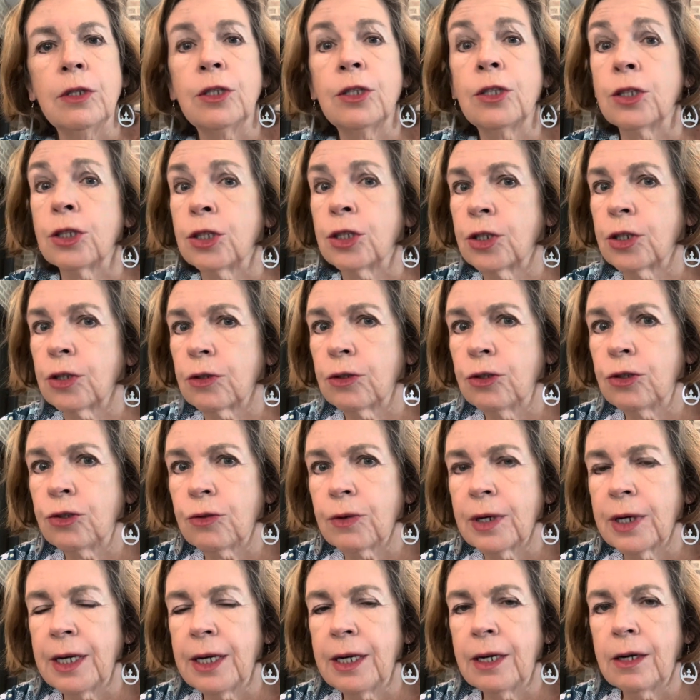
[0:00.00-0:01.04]
to
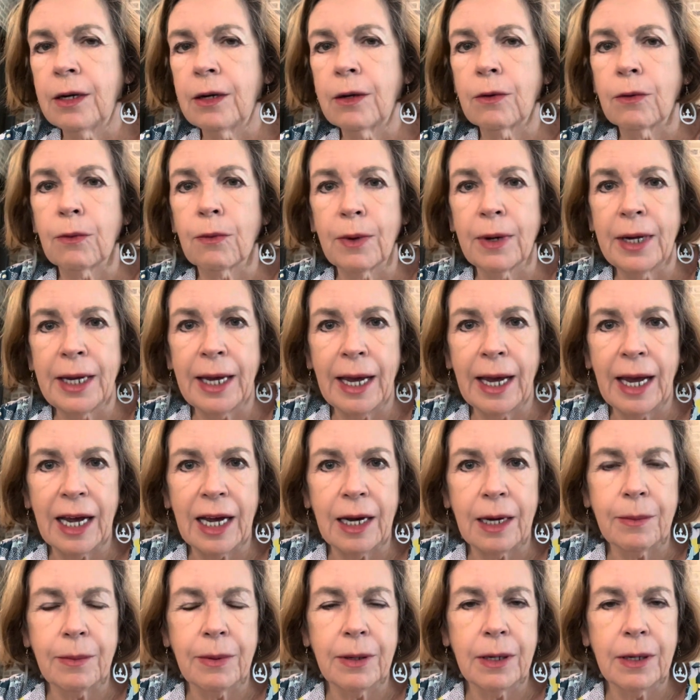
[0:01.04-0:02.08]
surgery, rehab,